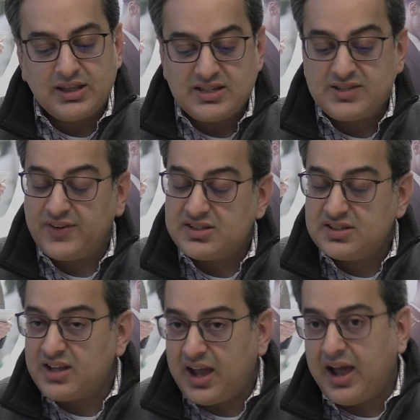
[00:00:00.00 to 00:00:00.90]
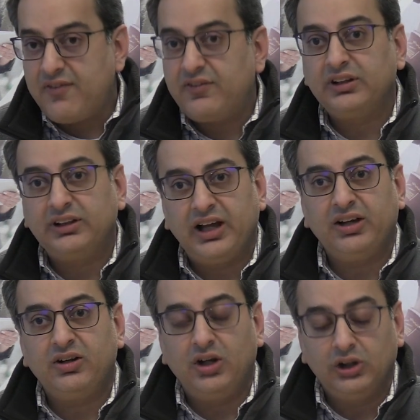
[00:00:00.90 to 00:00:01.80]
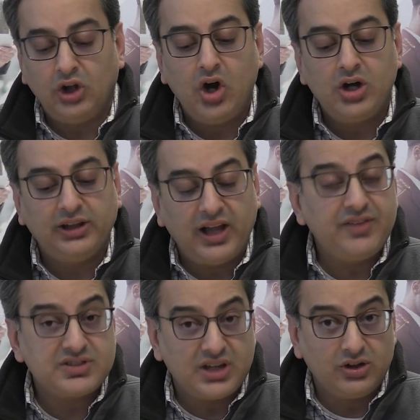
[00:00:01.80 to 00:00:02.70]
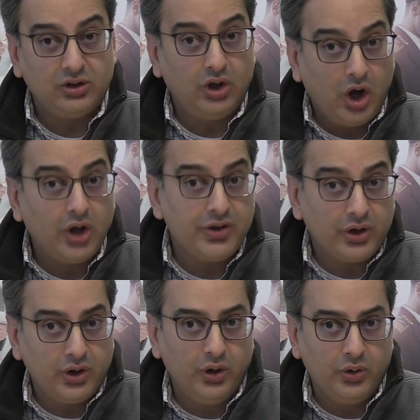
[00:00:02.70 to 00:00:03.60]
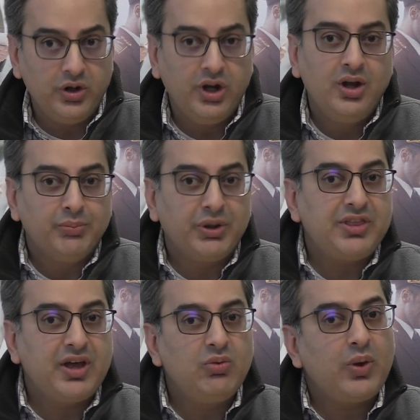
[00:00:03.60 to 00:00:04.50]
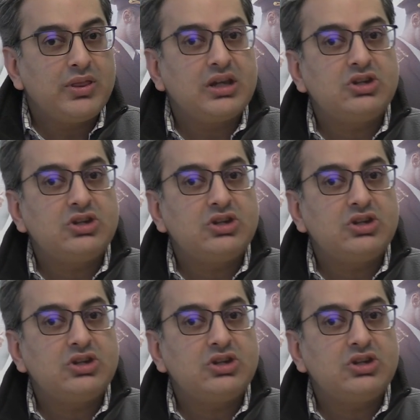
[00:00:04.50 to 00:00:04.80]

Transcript: these devices have a long life cycle on their own, but then when they